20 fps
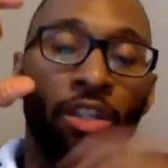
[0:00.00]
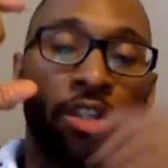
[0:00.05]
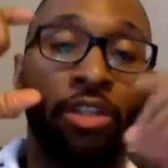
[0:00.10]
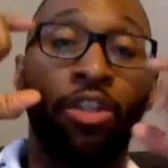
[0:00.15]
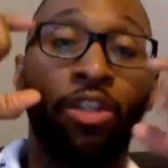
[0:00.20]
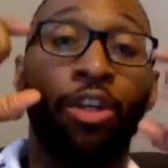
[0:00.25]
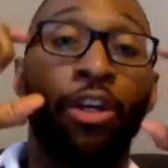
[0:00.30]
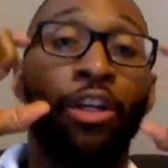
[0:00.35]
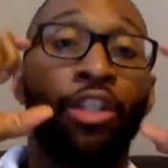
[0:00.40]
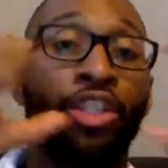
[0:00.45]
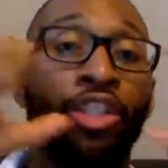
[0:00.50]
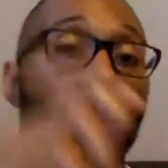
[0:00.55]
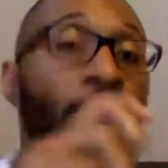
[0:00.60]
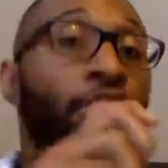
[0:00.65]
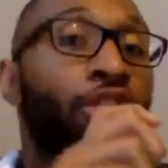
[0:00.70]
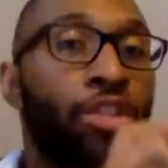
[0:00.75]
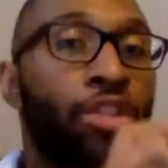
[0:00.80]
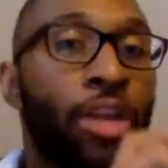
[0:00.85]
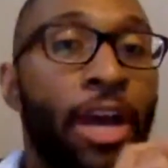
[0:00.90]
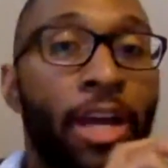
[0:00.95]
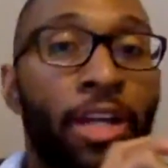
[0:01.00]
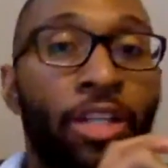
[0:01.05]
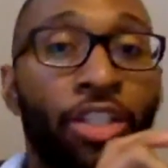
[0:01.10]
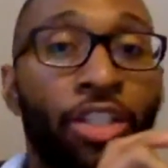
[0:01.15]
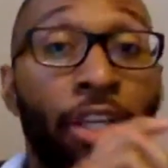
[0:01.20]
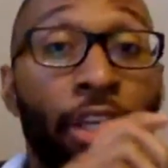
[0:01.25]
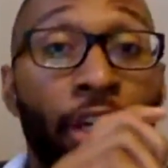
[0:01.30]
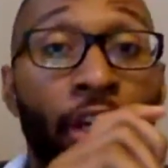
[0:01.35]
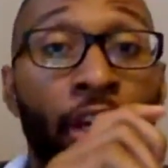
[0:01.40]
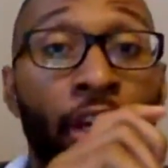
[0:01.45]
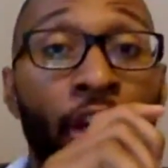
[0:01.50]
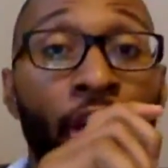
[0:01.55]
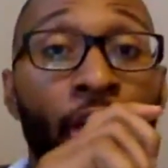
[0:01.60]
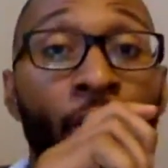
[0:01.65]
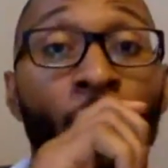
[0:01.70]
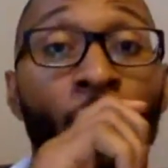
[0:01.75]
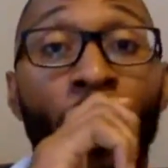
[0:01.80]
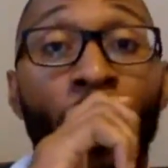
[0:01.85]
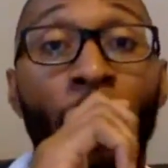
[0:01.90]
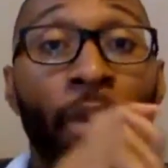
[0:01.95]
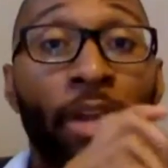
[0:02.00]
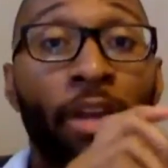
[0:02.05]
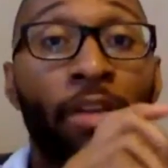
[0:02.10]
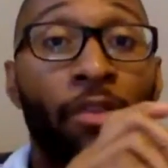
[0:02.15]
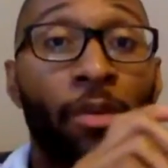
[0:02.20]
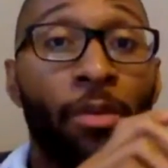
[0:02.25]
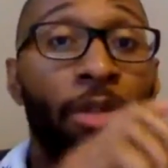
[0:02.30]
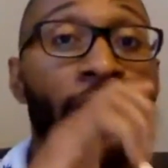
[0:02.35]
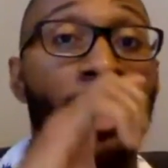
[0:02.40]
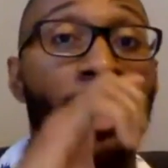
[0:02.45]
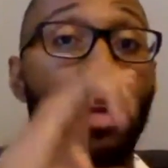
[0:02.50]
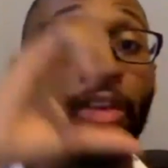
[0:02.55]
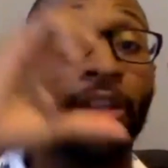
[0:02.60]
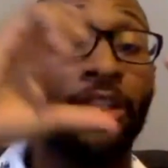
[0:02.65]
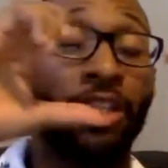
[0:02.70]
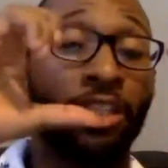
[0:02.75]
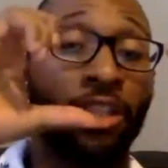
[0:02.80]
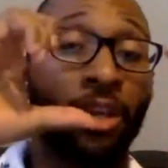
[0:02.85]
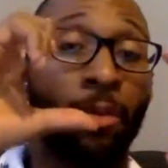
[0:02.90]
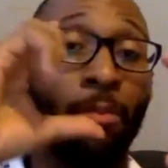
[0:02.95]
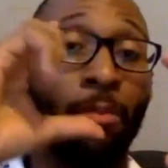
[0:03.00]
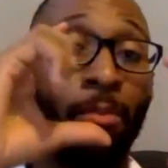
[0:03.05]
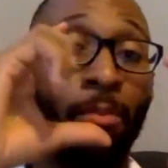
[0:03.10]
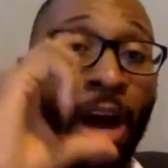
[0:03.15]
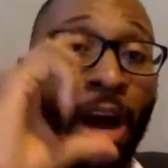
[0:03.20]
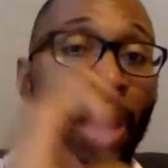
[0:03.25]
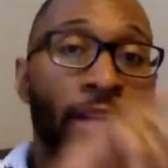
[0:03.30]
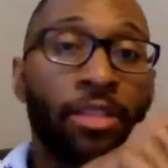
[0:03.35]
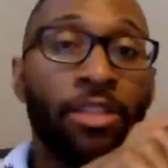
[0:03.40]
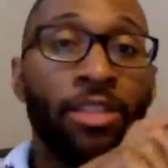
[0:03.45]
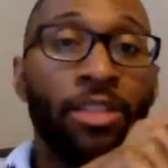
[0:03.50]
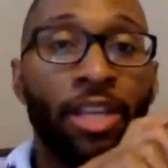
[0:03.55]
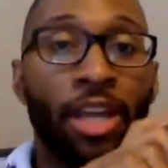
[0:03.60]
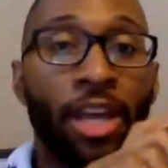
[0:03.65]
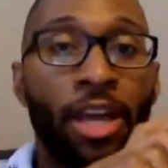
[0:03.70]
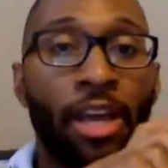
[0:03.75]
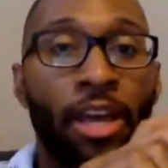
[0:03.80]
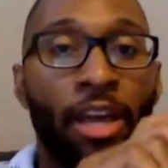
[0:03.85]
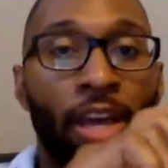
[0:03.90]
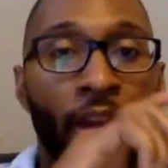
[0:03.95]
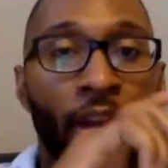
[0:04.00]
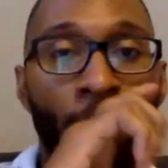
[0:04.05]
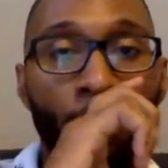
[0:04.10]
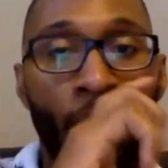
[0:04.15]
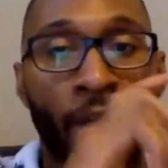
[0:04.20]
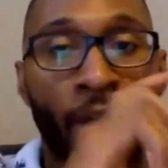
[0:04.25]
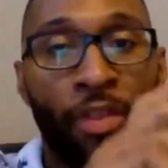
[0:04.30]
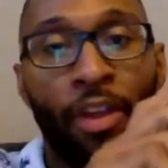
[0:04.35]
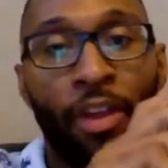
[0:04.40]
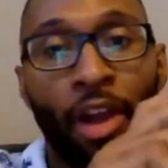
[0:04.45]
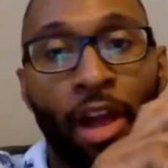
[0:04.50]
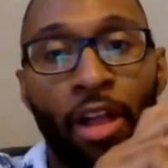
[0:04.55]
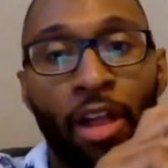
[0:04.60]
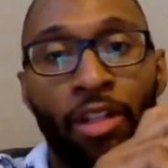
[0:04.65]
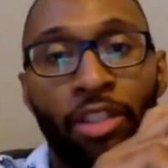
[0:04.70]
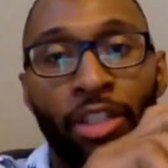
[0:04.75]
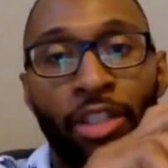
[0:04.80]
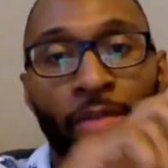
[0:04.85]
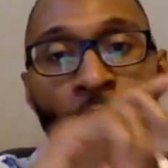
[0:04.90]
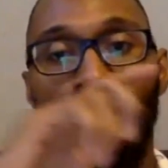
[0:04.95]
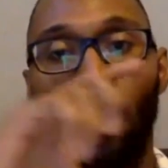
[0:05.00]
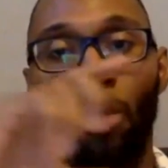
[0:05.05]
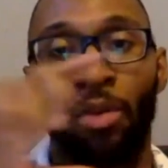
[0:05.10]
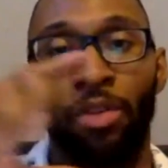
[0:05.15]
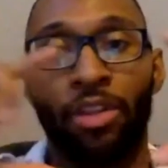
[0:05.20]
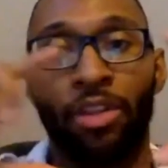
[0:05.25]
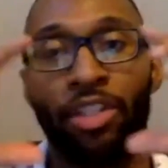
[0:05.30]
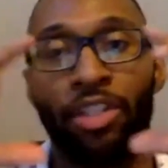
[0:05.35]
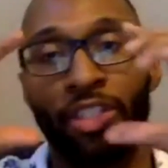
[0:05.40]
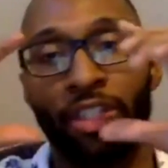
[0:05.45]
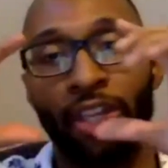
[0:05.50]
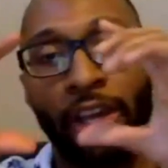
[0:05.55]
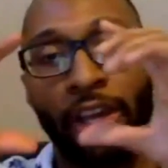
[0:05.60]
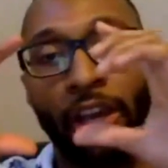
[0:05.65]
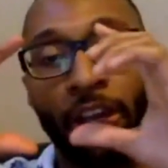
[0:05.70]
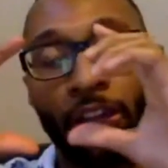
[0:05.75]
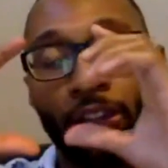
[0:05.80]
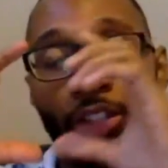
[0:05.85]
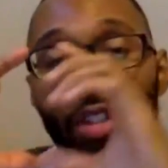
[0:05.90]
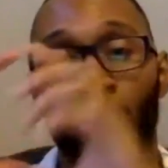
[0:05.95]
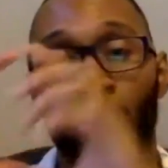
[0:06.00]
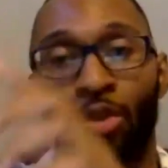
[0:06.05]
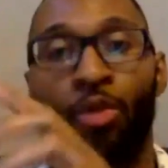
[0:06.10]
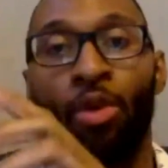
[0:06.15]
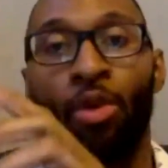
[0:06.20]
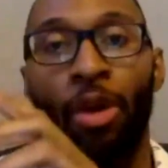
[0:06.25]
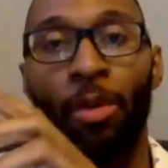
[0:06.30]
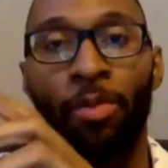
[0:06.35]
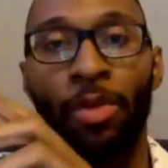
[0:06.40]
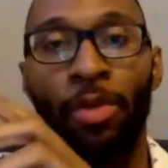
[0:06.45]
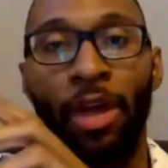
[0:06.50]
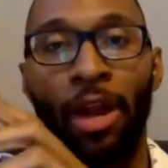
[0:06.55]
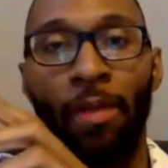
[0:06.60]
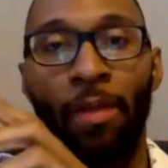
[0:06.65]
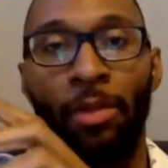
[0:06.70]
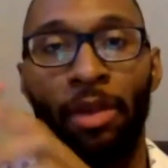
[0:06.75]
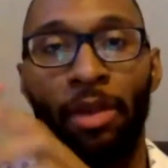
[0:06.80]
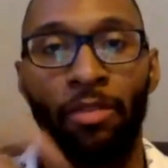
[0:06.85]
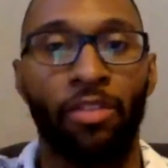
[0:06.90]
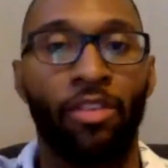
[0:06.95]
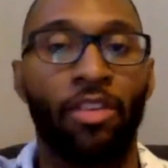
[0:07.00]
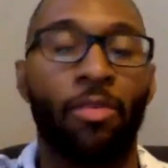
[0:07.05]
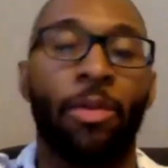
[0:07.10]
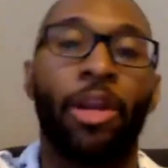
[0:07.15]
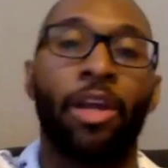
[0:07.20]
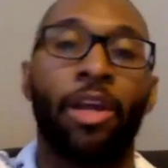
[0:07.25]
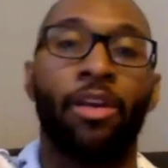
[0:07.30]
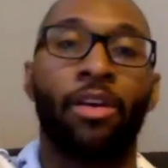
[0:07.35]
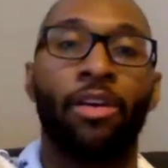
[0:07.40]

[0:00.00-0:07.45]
your sales strategy, what I'm getting from is, hey, this is a mindset and a methodology more than just like a script that I'm giving to everybody.